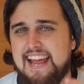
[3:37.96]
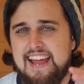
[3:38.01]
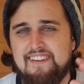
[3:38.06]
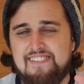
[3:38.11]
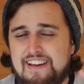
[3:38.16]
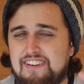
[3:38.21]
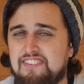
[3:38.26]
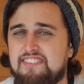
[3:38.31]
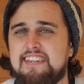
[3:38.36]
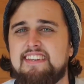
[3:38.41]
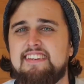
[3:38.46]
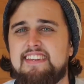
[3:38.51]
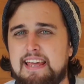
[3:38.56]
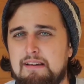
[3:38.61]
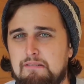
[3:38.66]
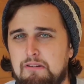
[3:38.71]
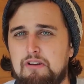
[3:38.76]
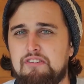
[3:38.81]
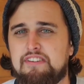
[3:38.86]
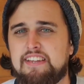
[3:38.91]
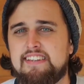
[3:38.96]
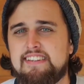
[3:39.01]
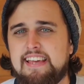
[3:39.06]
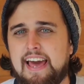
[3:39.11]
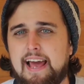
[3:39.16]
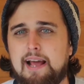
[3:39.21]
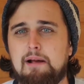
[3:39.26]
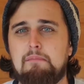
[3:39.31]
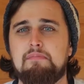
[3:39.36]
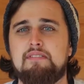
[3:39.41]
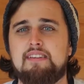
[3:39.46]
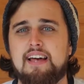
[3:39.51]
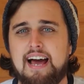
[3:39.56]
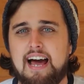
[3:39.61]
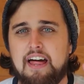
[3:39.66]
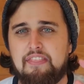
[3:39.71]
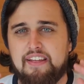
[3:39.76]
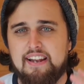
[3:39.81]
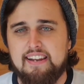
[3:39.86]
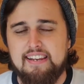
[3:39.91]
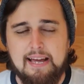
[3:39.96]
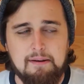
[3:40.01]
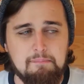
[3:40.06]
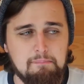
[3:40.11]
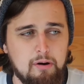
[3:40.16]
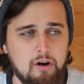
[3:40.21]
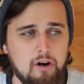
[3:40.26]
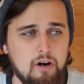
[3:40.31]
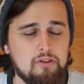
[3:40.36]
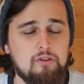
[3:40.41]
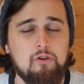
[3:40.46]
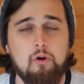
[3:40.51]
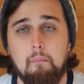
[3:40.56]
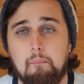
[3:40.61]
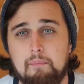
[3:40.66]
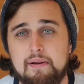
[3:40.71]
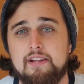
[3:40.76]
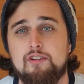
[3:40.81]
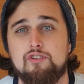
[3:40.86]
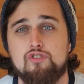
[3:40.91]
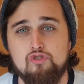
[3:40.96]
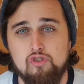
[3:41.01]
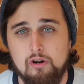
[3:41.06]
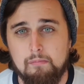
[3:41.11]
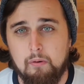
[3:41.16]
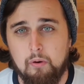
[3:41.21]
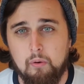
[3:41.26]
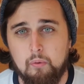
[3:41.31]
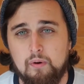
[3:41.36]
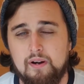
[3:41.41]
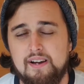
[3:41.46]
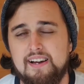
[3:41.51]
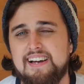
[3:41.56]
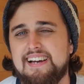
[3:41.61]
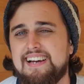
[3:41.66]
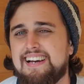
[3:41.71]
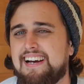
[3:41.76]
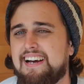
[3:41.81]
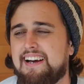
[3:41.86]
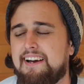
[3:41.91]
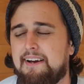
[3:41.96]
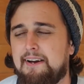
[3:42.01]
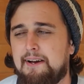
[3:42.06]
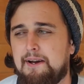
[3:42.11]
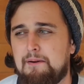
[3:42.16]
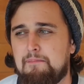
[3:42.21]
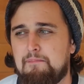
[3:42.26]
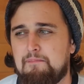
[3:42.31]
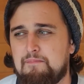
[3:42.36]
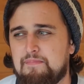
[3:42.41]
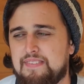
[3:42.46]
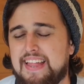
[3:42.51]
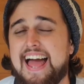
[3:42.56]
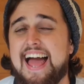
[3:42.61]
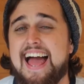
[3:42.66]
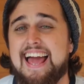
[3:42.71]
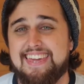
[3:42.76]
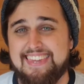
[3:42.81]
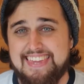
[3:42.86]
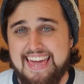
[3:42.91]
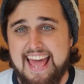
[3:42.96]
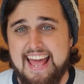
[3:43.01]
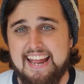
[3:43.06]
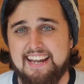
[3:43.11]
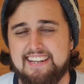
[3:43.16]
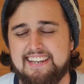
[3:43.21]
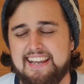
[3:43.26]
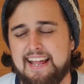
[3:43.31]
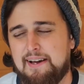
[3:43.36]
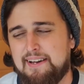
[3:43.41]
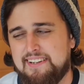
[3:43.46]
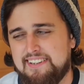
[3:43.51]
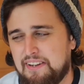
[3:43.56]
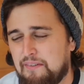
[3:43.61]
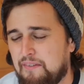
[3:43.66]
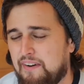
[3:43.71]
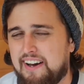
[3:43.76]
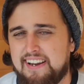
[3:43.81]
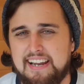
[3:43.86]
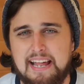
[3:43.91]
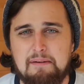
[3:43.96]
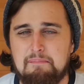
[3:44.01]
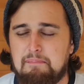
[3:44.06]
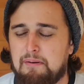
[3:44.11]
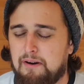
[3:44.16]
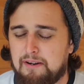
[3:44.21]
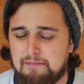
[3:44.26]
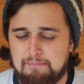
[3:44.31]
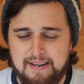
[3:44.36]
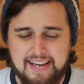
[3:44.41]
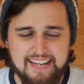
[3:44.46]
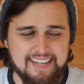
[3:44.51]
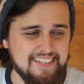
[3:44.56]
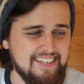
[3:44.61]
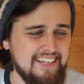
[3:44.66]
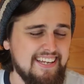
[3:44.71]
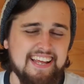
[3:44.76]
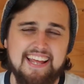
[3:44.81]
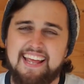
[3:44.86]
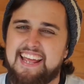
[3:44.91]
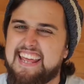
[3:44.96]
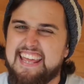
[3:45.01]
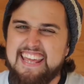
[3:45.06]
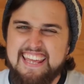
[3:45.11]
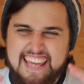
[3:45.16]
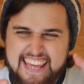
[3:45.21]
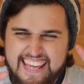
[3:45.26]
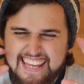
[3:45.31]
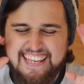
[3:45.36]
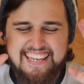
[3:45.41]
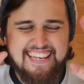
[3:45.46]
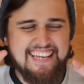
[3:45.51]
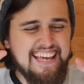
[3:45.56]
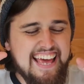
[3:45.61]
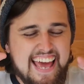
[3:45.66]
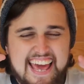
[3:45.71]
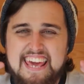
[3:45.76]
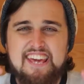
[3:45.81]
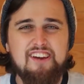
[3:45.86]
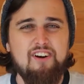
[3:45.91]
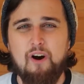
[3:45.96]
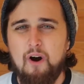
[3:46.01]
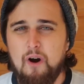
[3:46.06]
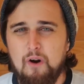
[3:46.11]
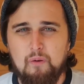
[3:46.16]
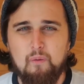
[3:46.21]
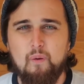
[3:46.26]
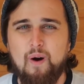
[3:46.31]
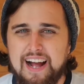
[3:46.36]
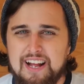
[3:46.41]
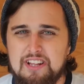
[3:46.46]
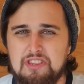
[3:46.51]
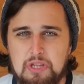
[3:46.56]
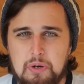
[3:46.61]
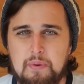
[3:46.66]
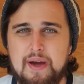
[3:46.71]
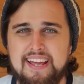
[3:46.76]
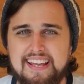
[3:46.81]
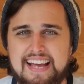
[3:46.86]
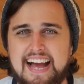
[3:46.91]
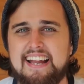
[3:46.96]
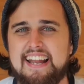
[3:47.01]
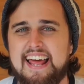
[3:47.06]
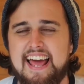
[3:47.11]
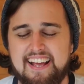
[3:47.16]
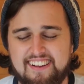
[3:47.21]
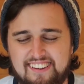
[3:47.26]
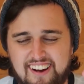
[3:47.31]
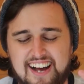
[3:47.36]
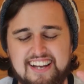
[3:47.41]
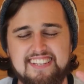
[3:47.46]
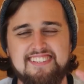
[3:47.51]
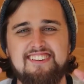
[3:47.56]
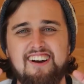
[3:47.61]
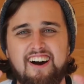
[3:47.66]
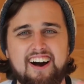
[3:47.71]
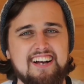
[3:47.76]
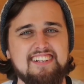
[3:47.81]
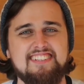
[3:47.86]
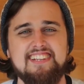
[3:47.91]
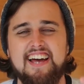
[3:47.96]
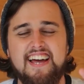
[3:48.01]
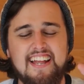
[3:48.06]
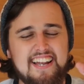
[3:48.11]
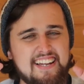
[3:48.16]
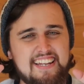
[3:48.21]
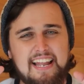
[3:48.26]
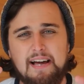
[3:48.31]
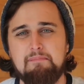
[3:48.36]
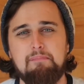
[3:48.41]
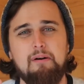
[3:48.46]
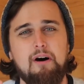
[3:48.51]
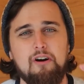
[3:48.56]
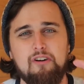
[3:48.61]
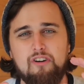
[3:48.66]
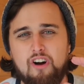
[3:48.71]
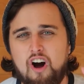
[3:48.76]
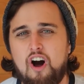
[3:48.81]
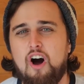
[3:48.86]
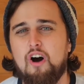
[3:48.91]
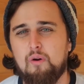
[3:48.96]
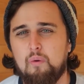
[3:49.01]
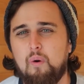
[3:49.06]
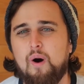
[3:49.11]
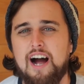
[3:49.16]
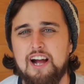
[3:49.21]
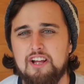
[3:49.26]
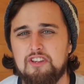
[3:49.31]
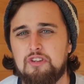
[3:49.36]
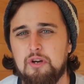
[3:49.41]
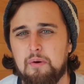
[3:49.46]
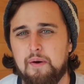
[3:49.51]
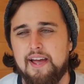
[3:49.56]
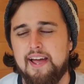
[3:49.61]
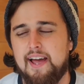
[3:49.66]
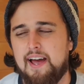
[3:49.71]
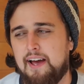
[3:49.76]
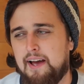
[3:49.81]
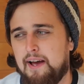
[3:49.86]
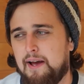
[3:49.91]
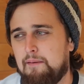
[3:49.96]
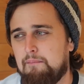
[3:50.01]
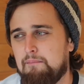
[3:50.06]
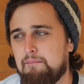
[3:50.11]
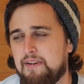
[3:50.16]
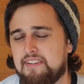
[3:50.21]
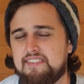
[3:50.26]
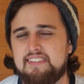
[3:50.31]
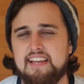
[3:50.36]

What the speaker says: If Everton keep losing games, I think Lampard could be in trouble again. Lampard, man, he can't quite do it, can he? Guys, Lampard can't quite do it. I